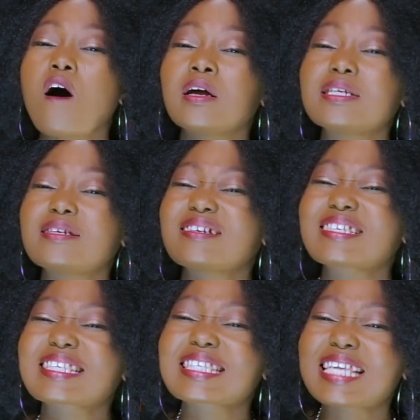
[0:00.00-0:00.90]

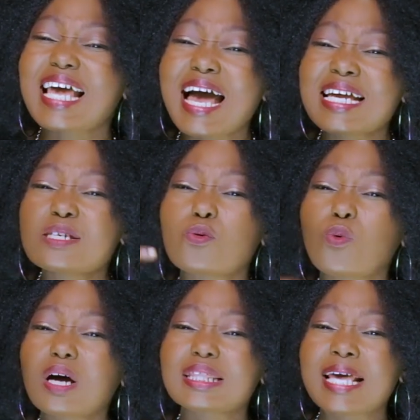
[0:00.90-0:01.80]
Understand
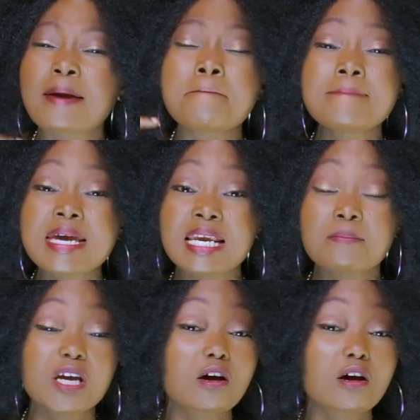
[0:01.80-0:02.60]
what they mean,